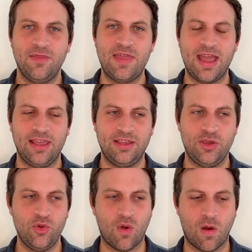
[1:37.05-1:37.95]
that
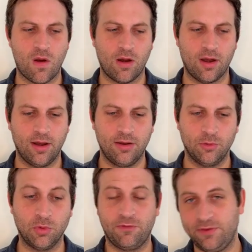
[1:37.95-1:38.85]
you are
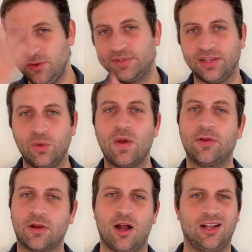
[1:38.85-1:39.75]
refusing,
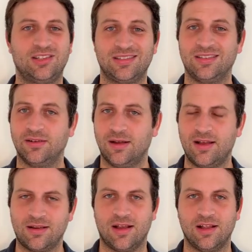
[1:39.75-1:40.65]
whether consciously or
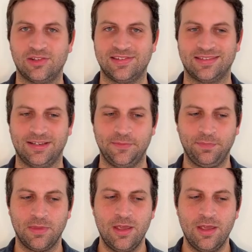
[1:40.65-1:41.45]
unconsciously,